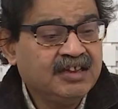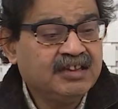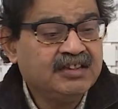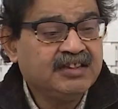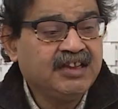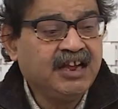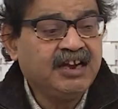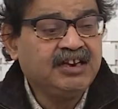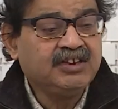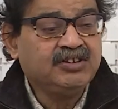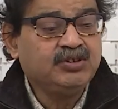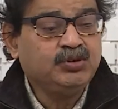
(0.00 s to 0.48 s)

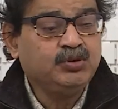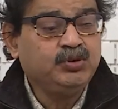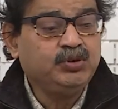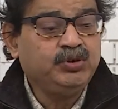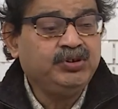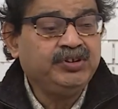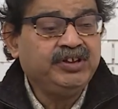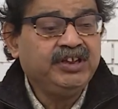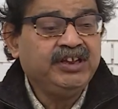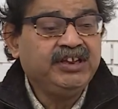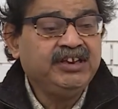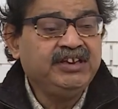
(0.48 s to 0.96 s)
that
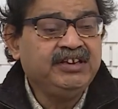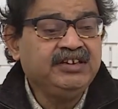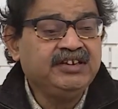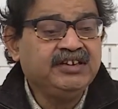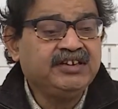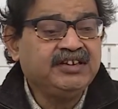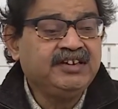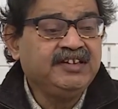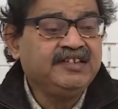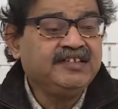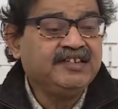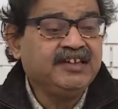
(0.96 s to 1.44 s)
could
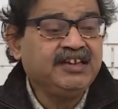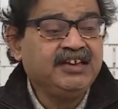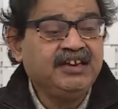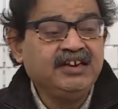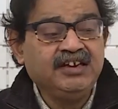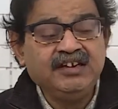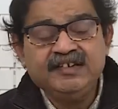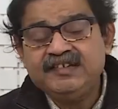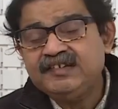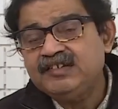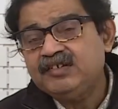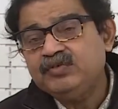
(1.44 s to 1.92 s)
increase
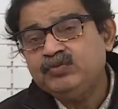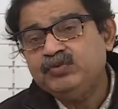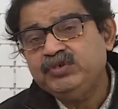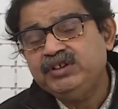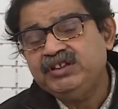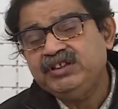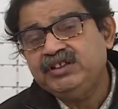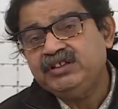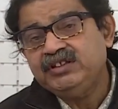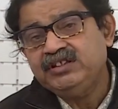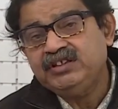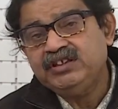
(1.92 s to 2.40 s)
yields
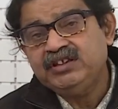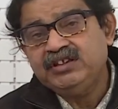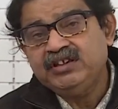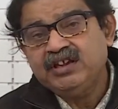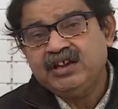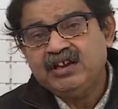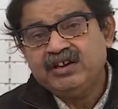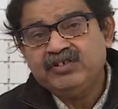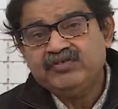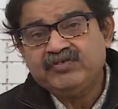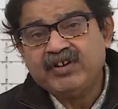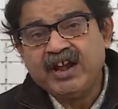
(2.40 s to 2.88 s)
within the
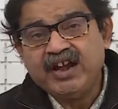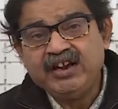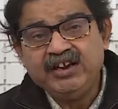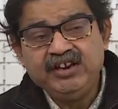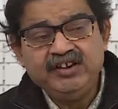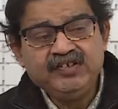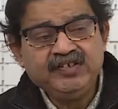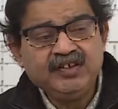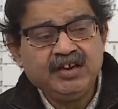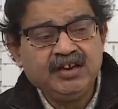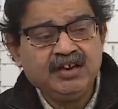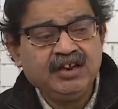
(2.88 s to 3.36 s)

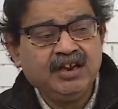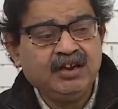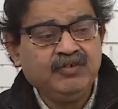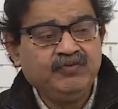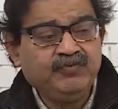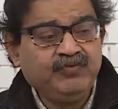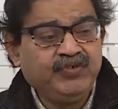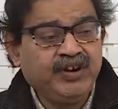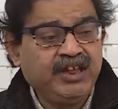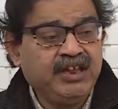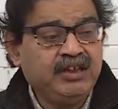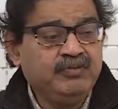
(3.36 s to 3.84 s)
traditional
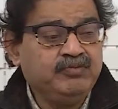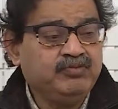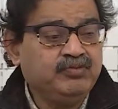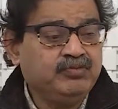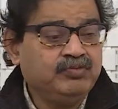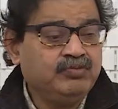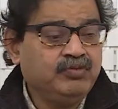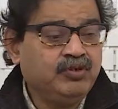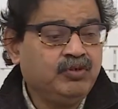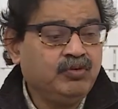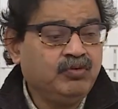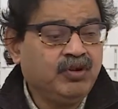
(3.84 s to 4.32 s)

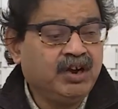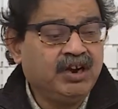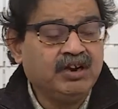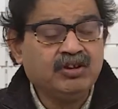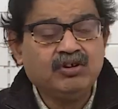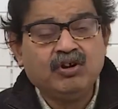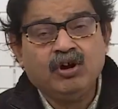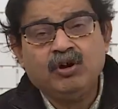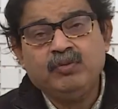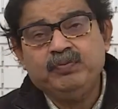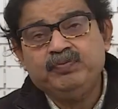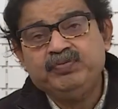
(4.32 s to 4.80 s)
framework
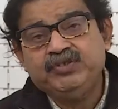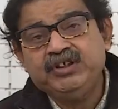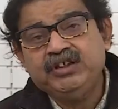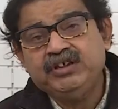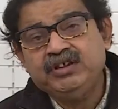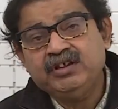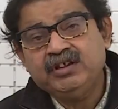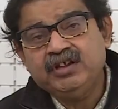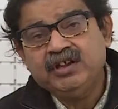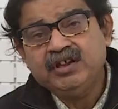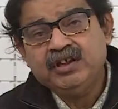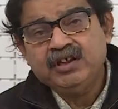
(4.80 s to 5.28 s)
of
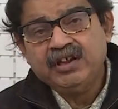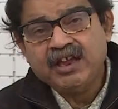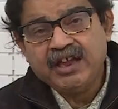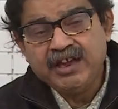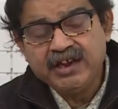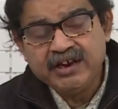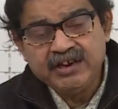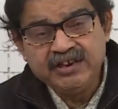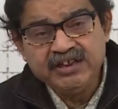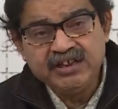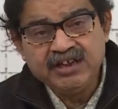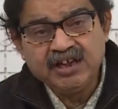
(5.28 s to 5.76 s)
the
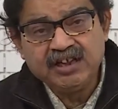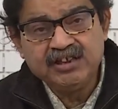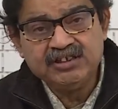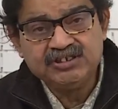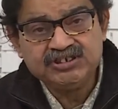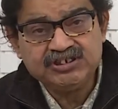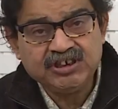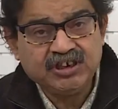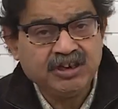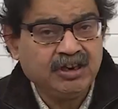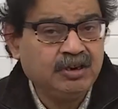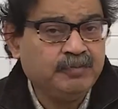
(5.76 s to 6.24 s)

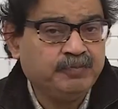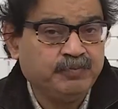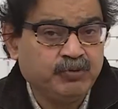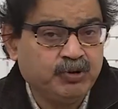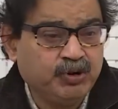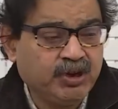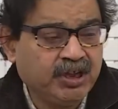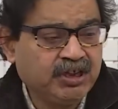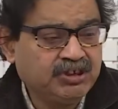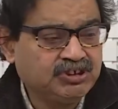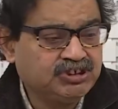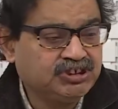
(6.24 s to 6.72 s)
agricultural
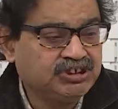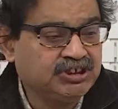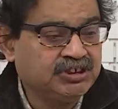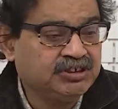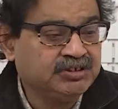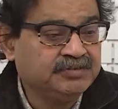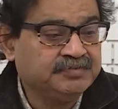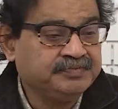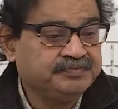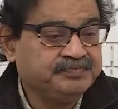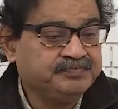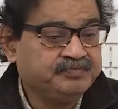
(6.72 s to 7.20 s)
production.
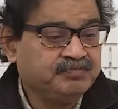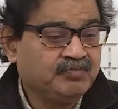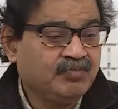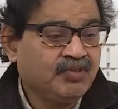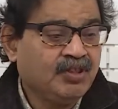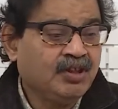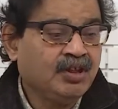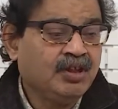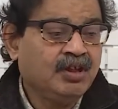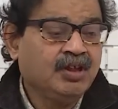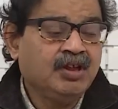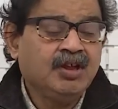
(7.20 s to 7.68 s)

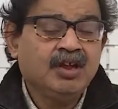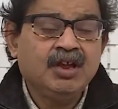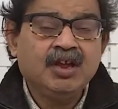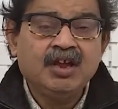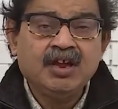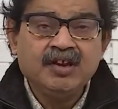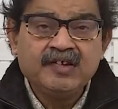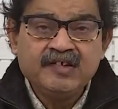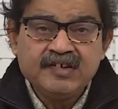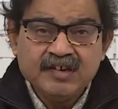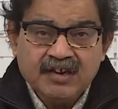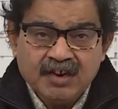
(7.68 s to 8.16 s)

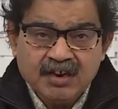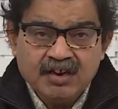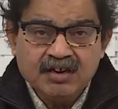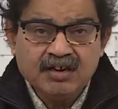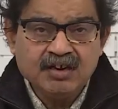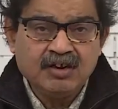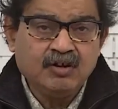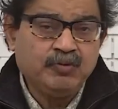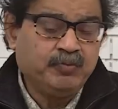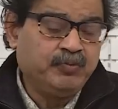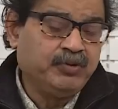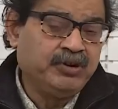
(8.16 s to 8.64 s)

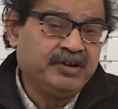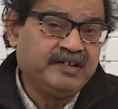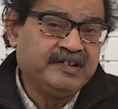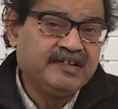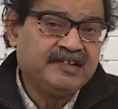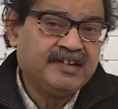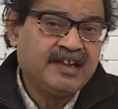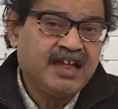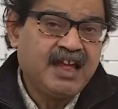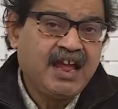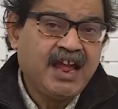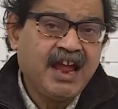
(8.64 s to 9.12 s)

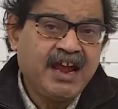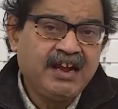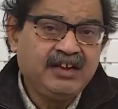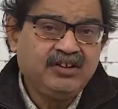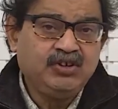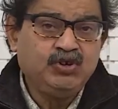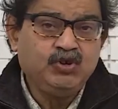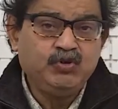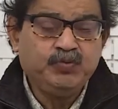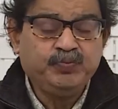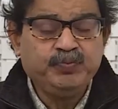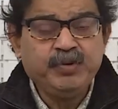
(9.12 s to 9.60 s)
Sharecroppers
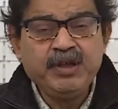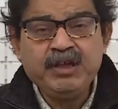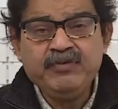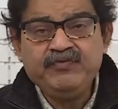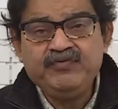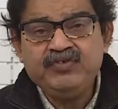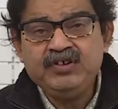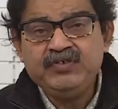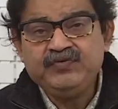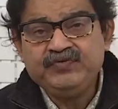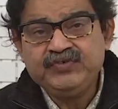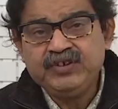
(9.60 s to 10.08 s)
had to pay
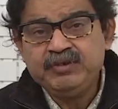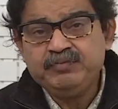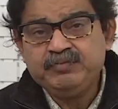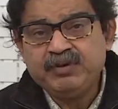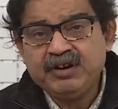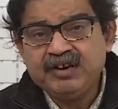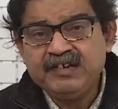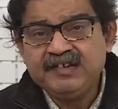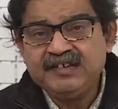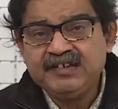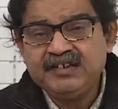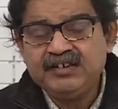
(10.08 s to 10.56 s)

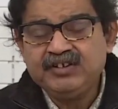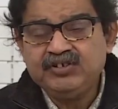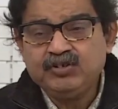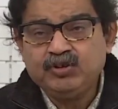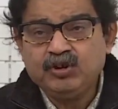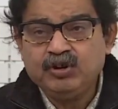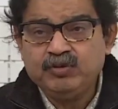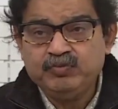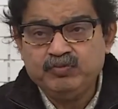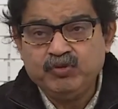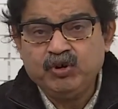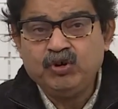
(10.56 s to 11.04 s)
50%
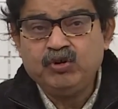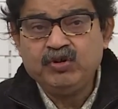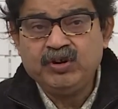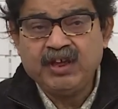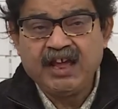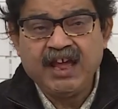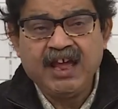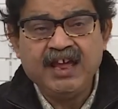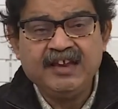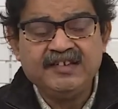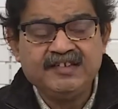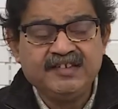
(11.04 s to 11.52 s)
or more
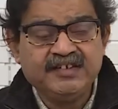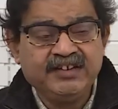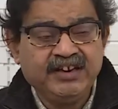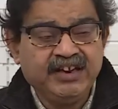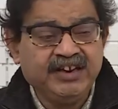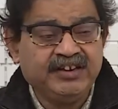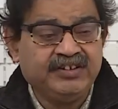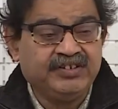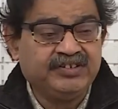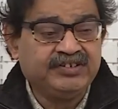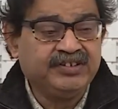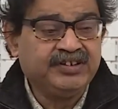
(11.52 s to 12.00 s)
as
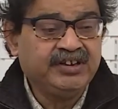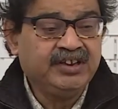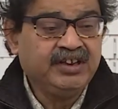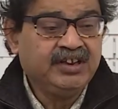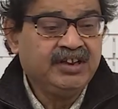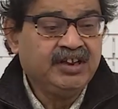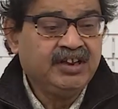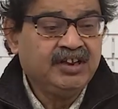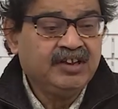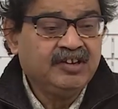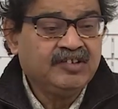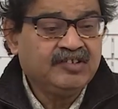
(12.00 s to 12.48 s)
rent,
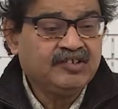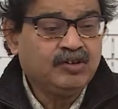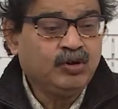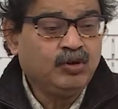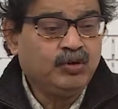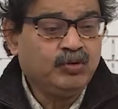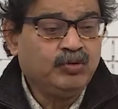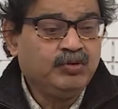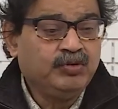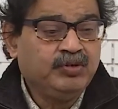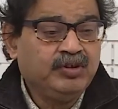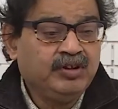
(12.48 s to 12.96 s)

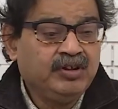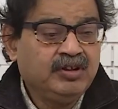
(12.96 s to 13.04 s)
so